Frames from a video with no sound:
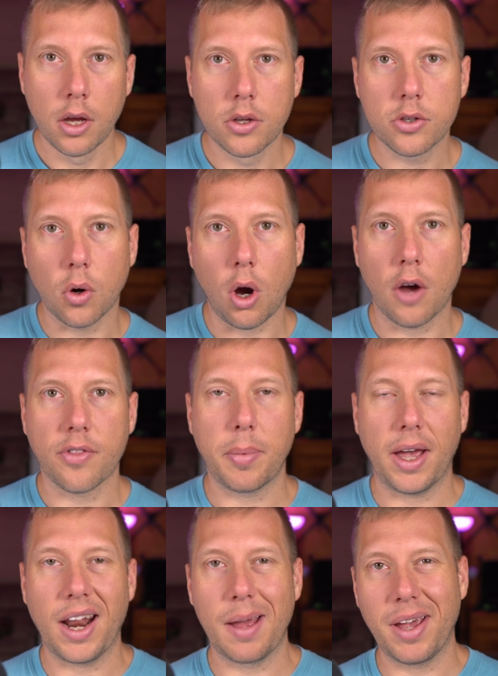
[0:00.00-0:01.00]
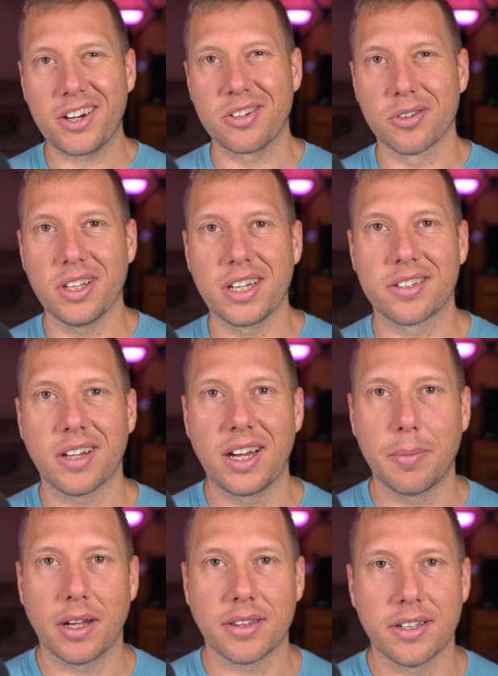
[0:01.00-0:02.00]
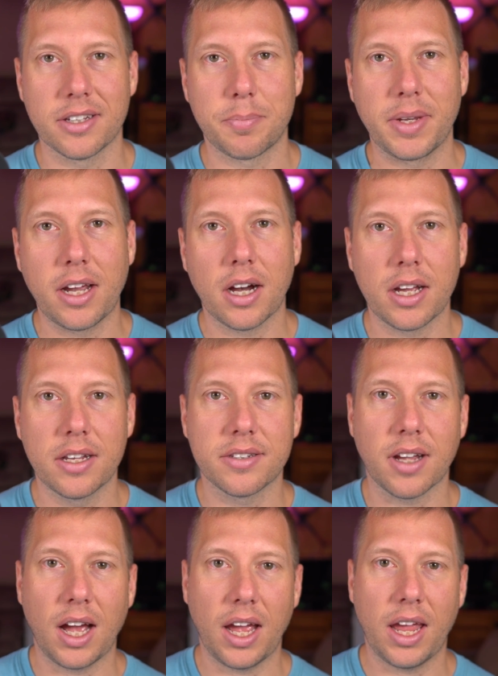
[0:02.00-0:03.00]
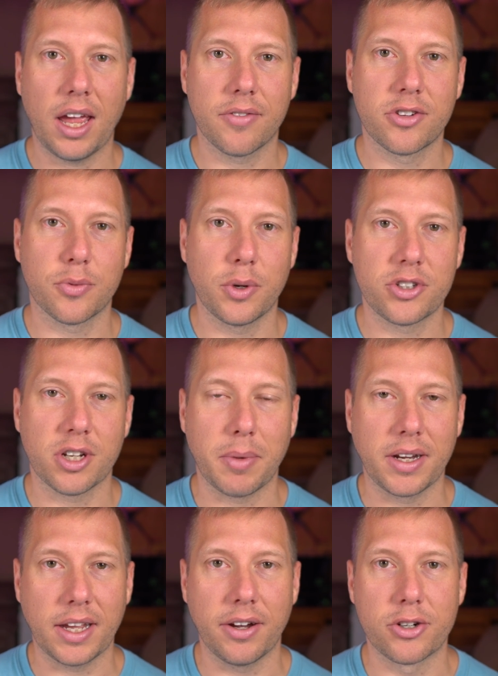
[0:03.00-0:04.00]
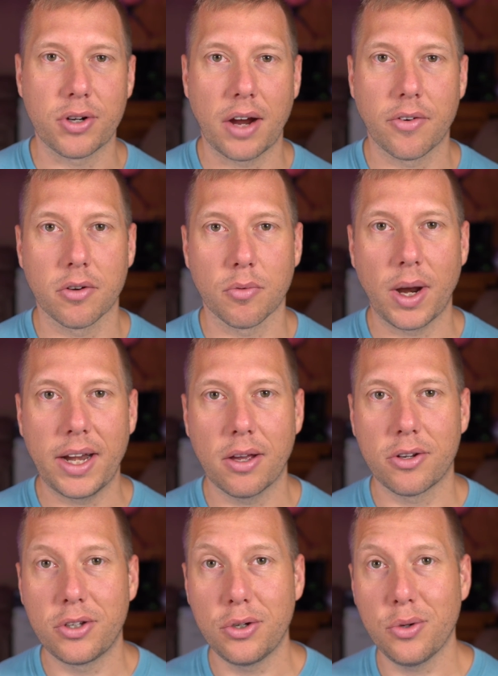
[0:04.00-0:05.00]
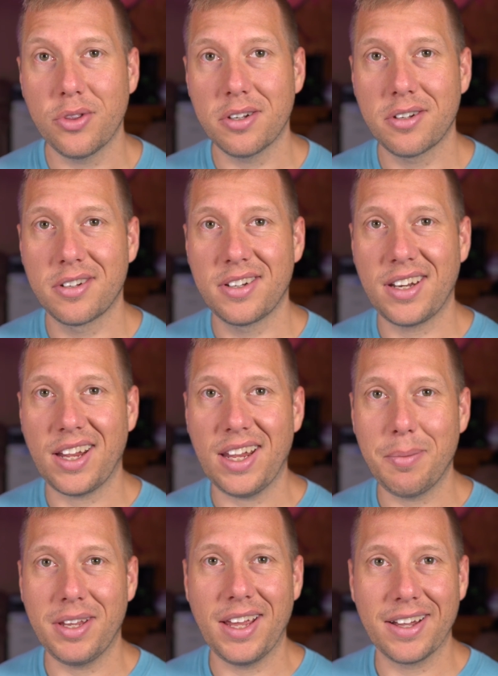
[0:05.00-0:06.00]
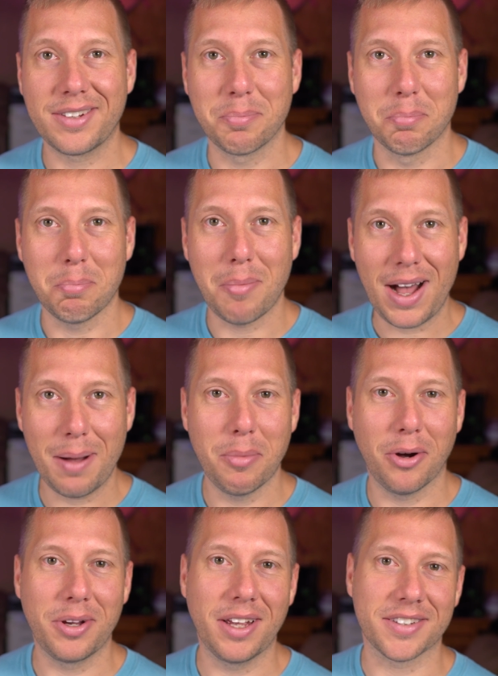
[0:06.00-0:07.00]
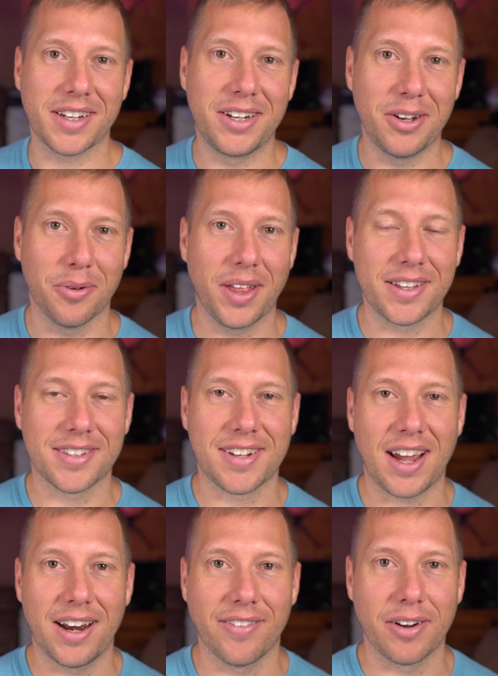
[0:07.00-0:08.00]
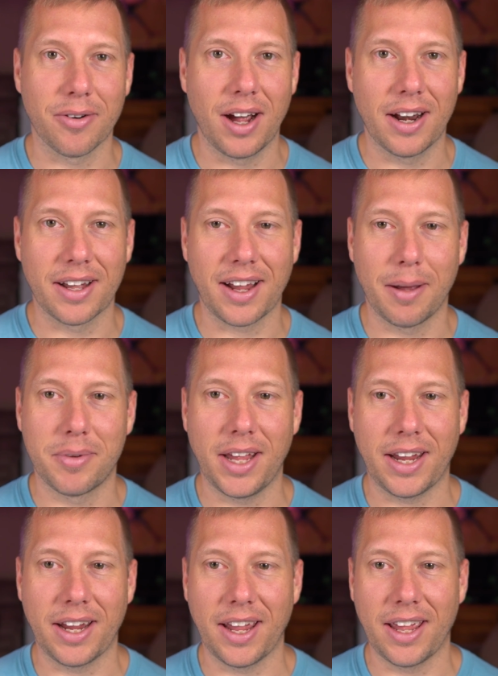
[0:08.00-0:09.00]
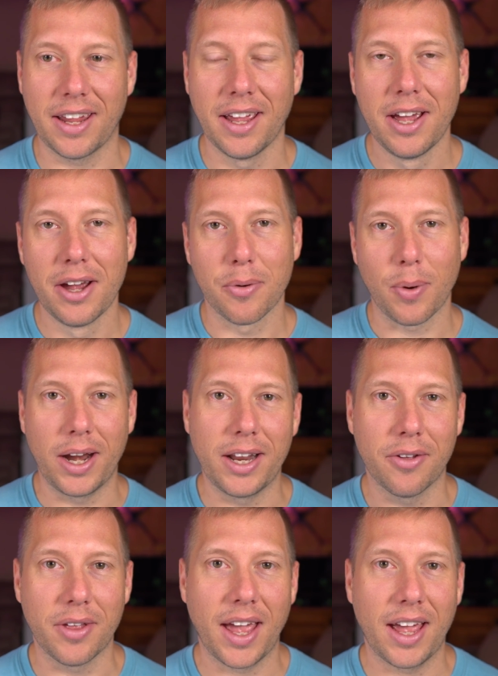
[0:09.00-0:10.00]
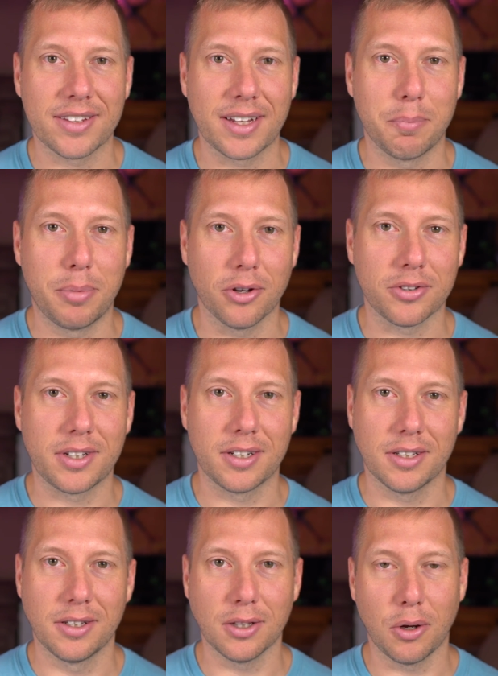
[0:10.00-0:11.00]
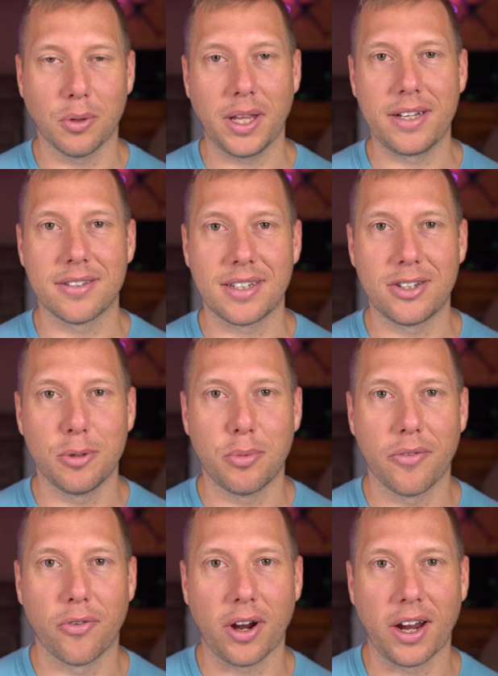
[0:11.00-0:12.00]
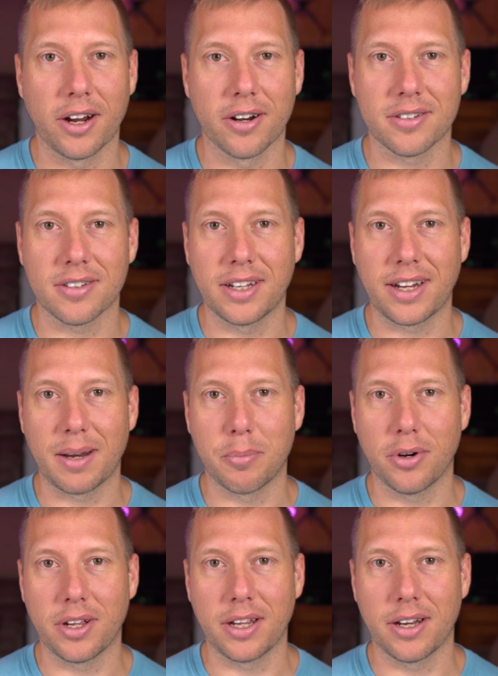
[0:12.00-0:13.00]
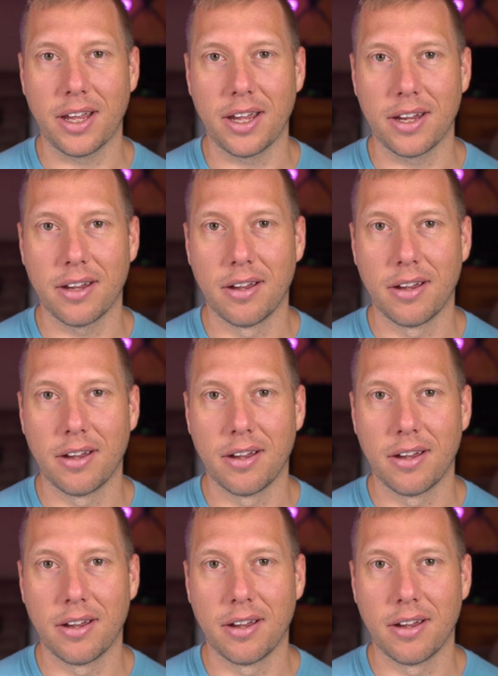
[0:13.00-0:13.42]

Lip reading: So off the bat, I'm actually really excited about this because I have switched up my daily driver radio to the TBS Mambo. Yes, I know that's kind of ironic. I'm taking a radio that has a built-in low latency 2.4 gigahertz link and putting in a